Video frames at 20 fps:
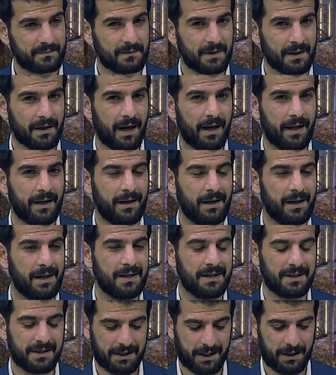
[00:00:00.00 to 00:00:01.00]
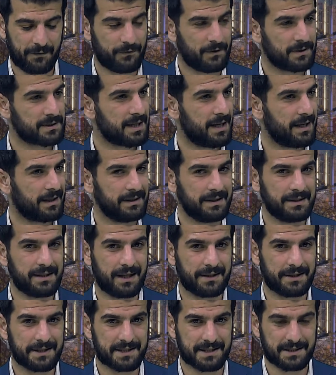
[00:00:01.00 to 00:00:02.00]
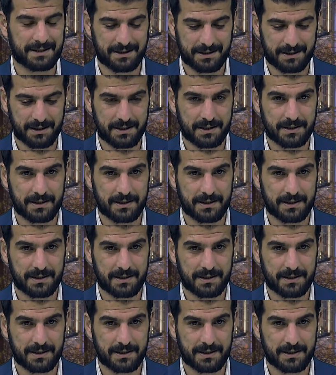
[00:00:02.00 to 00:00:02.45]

And it feels like, Linda, this is